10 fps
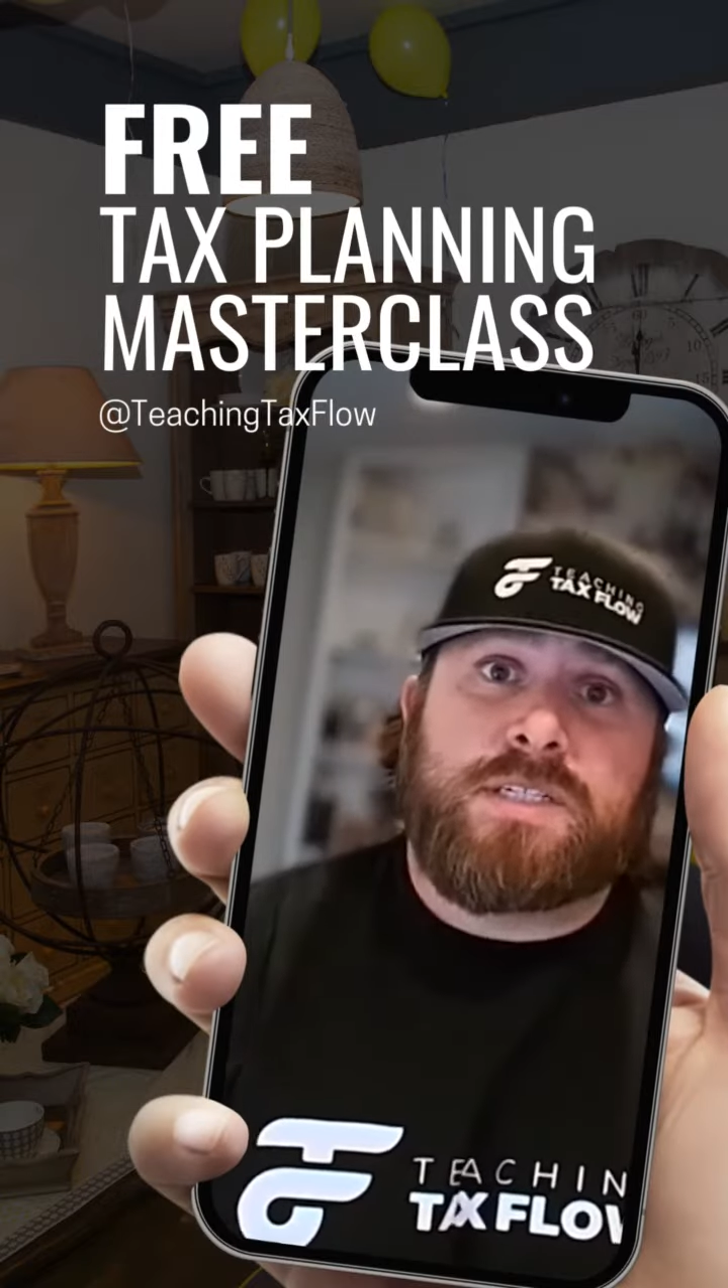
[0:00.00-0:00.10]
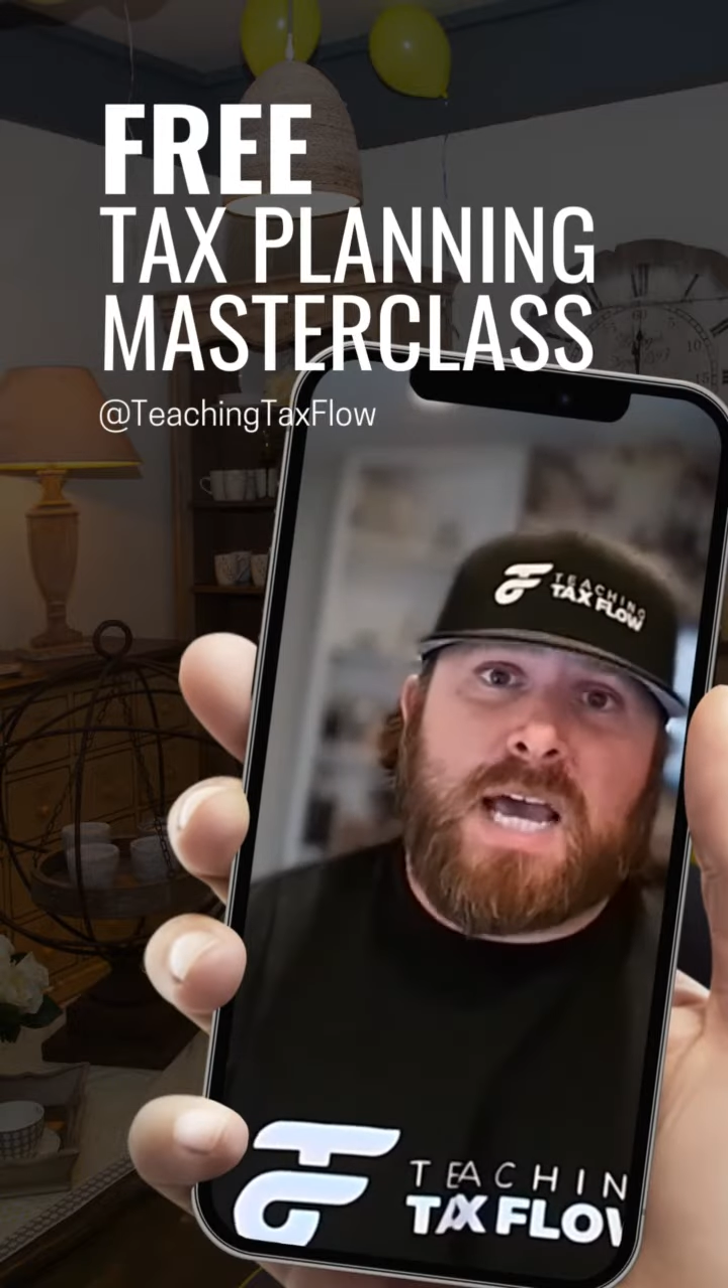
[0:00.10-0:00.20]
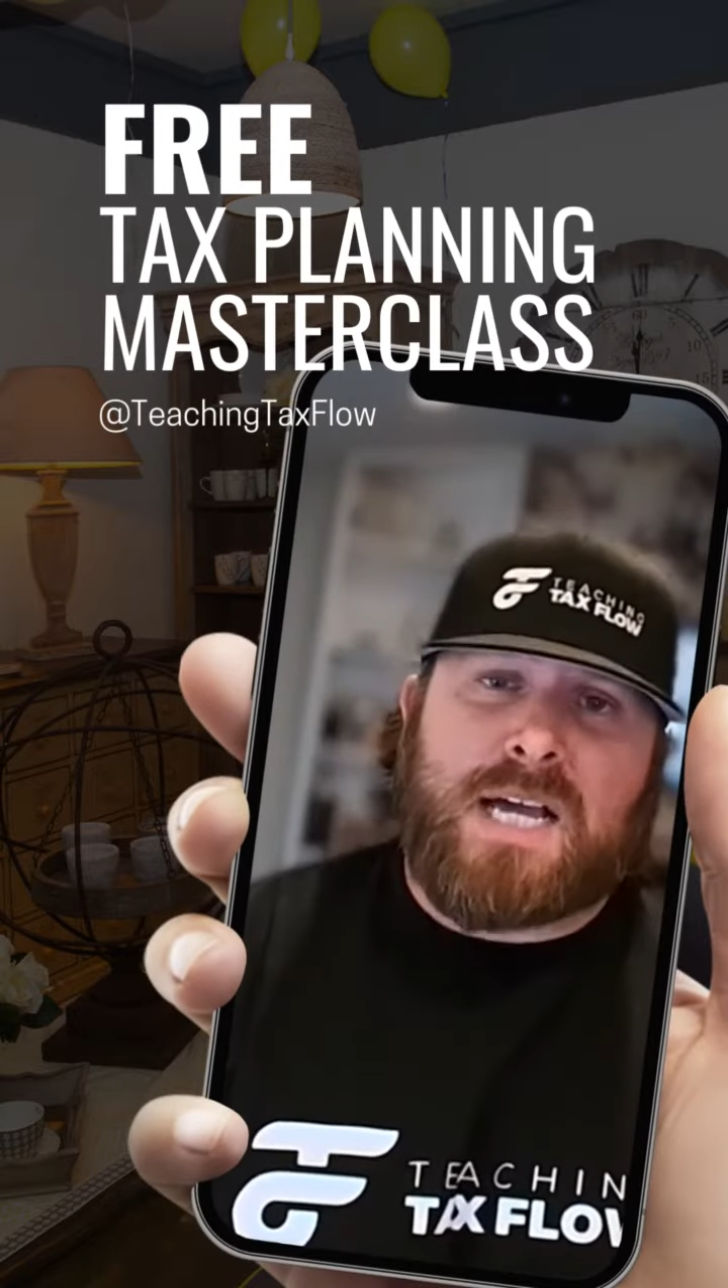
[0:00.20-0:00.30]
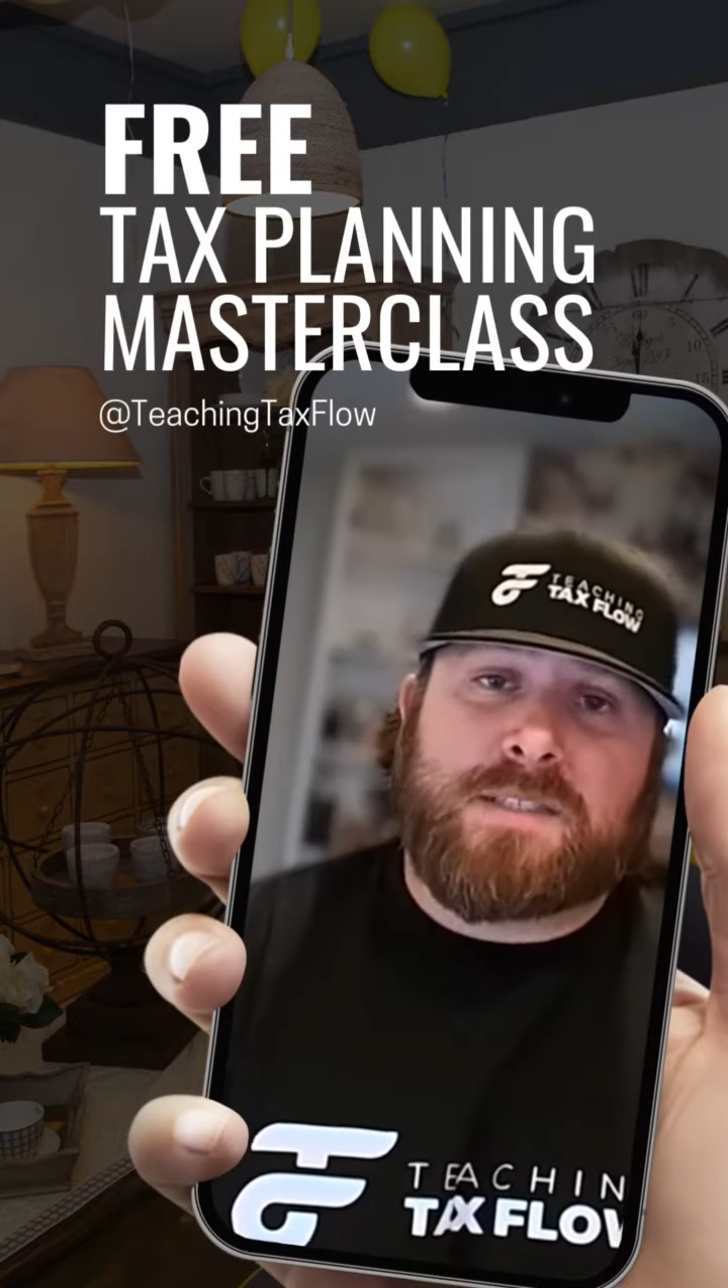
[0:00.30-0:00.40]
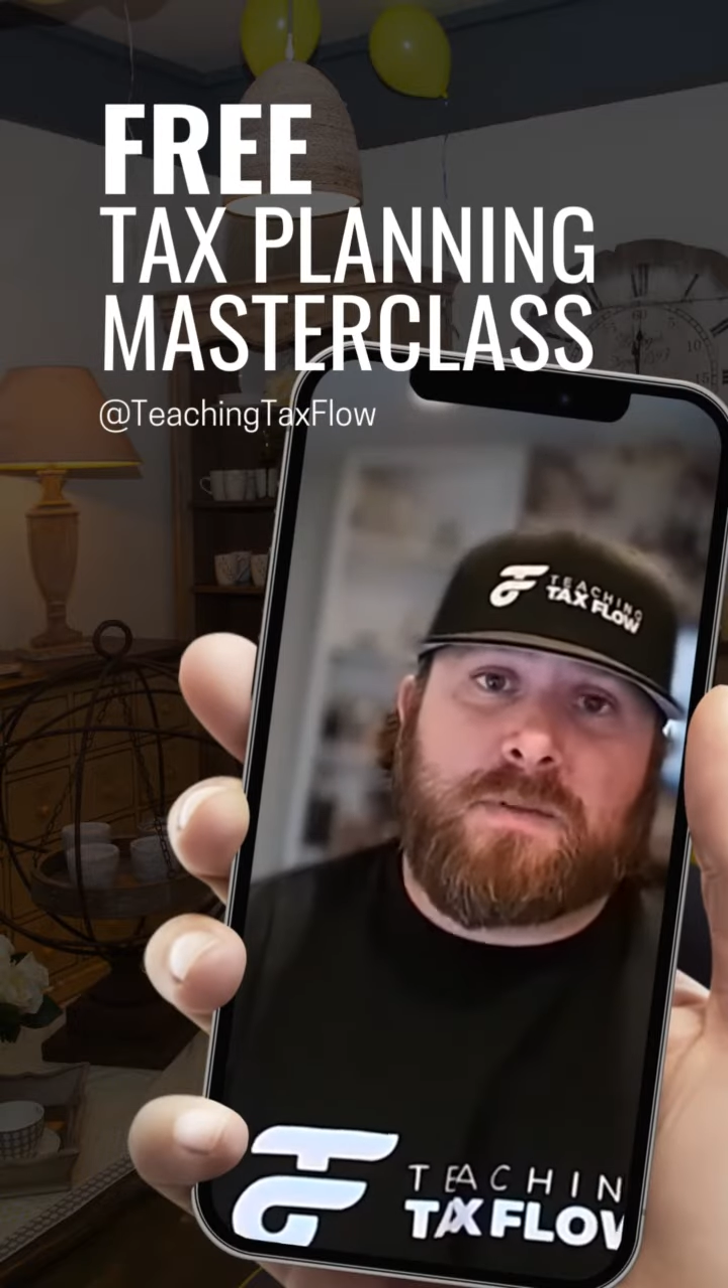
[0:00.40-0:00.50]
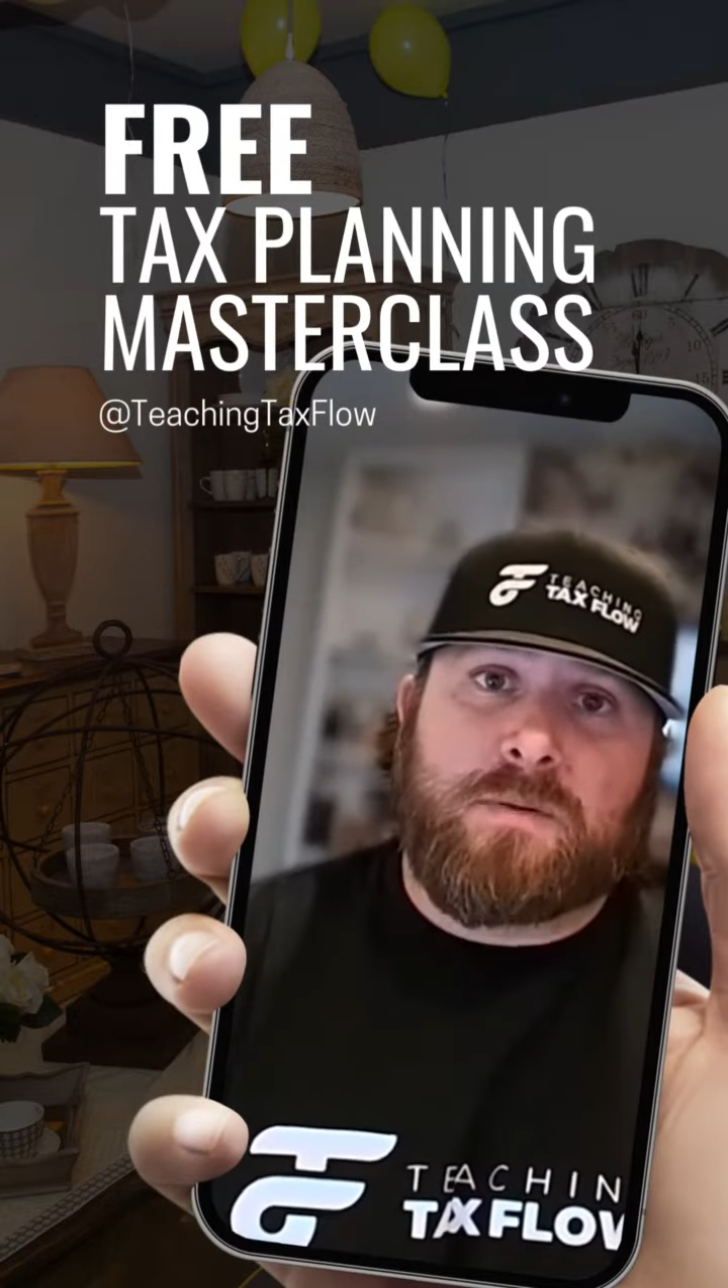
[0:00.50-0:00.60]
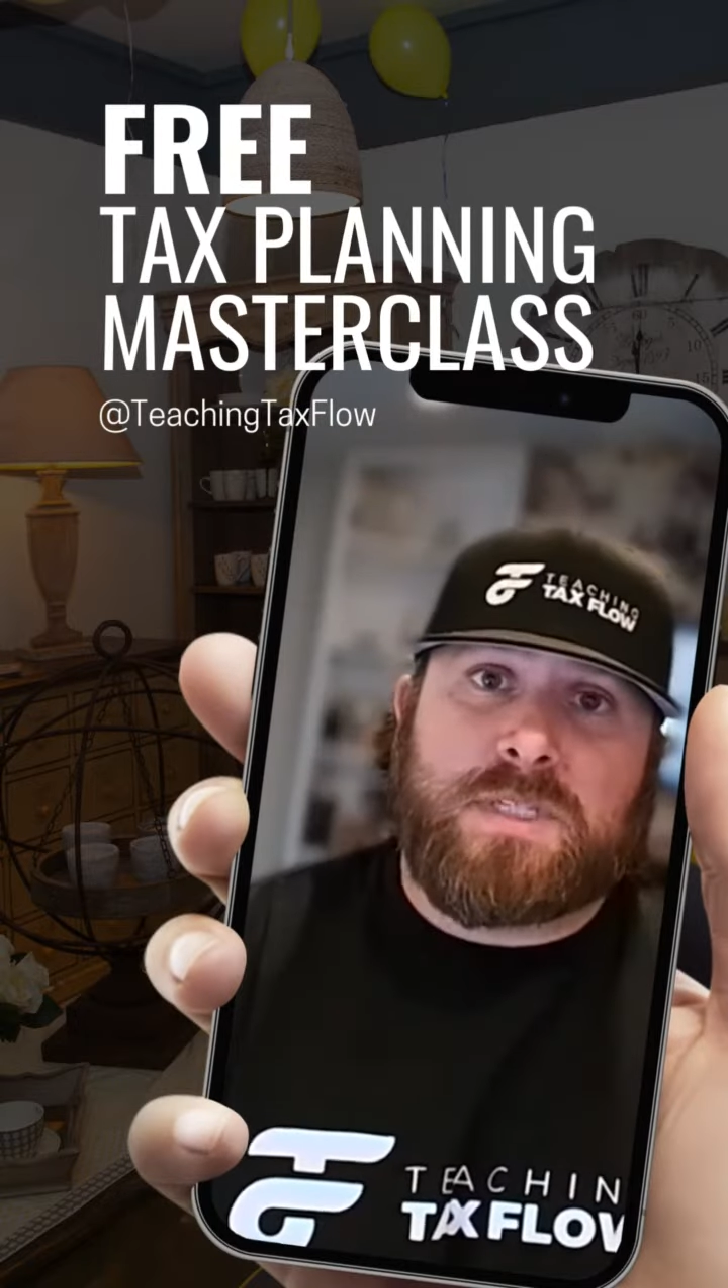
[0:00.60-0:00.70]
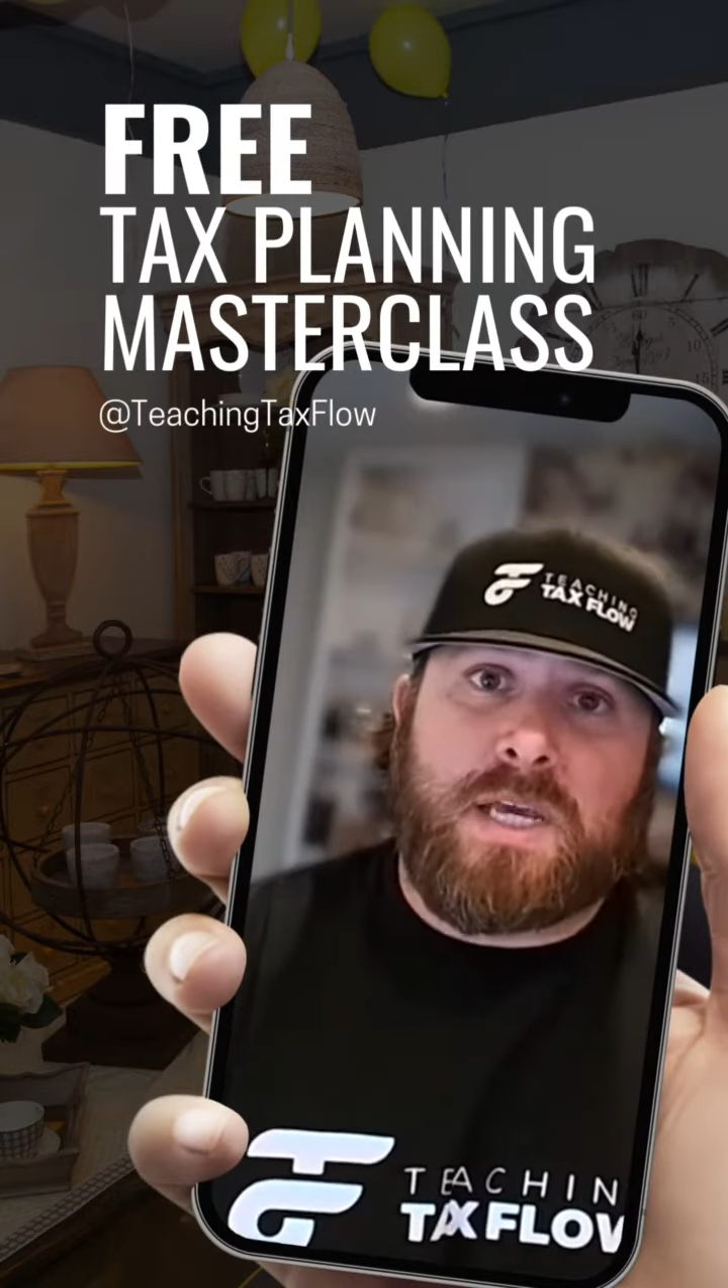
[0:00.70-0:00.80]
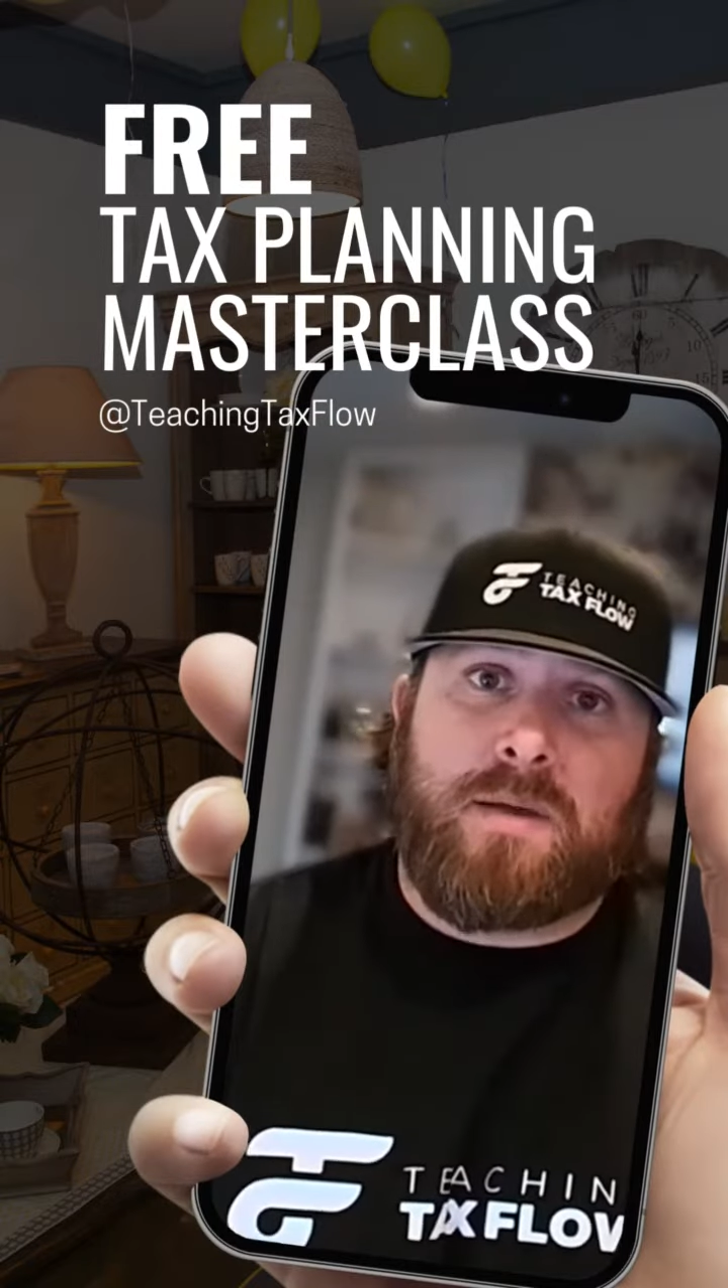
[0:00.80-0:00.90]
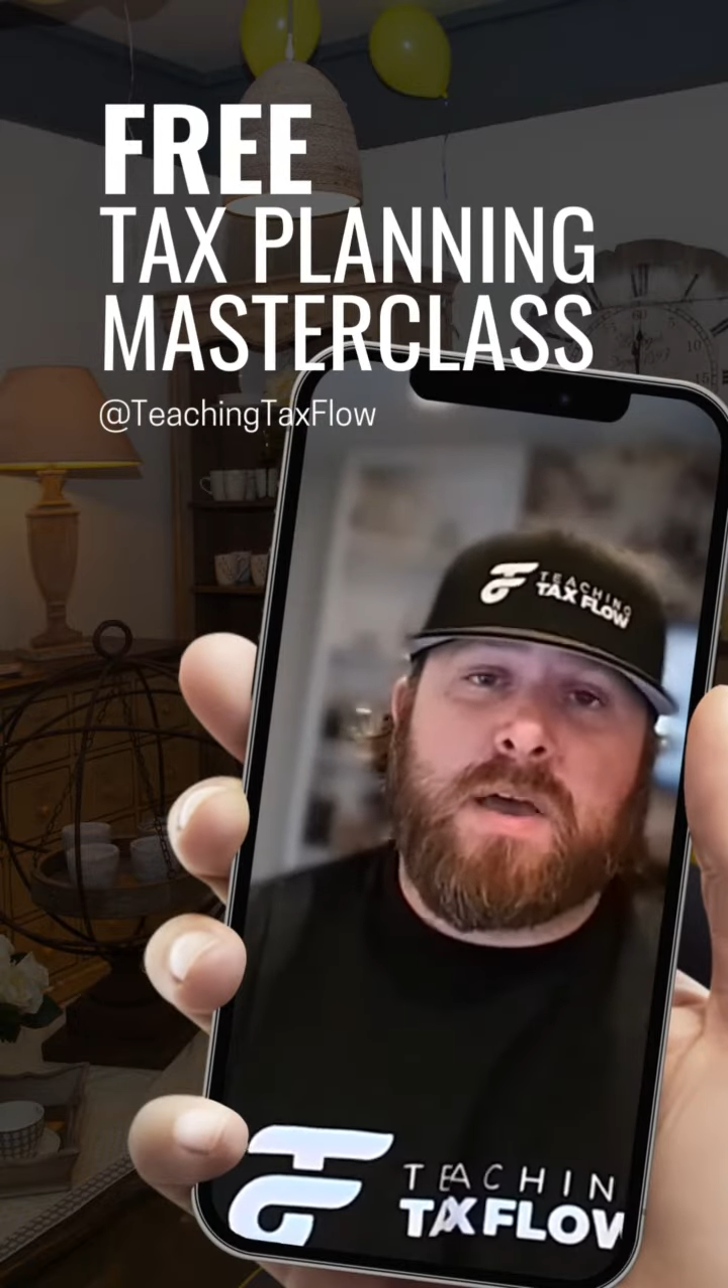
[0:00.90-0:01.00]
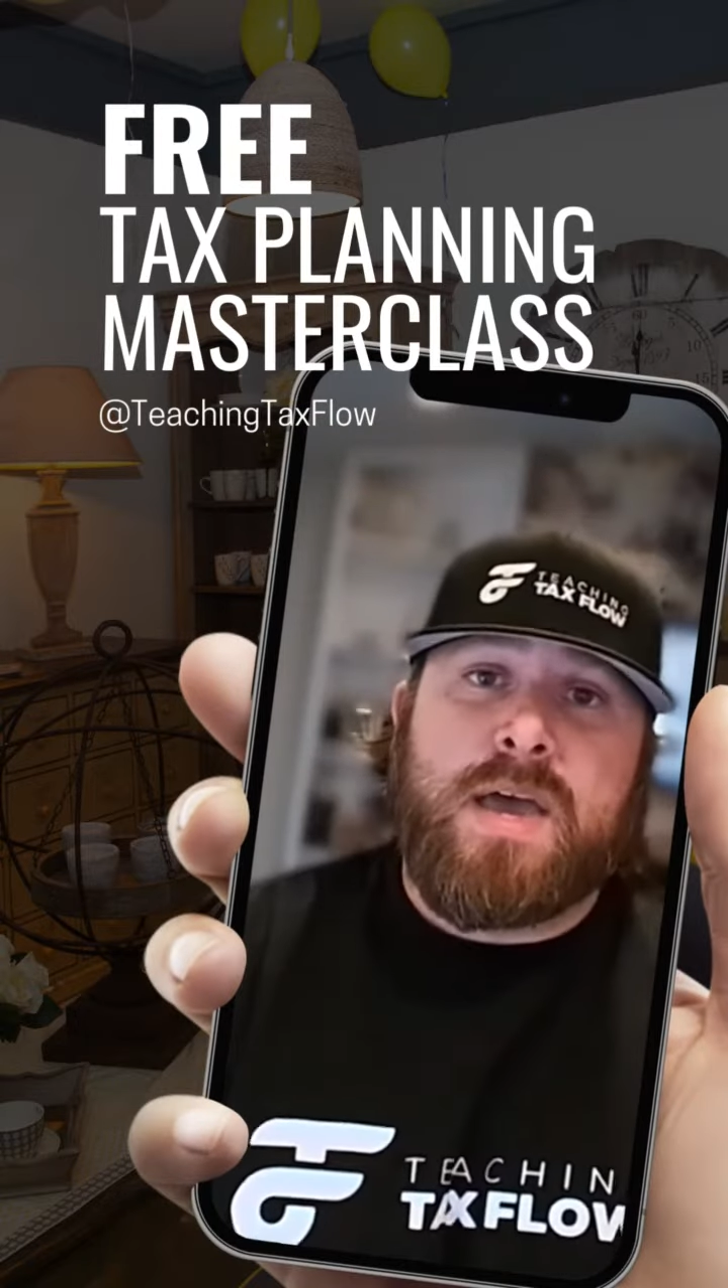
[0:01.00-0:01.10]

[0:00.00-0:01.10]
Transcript: Tax Flow team.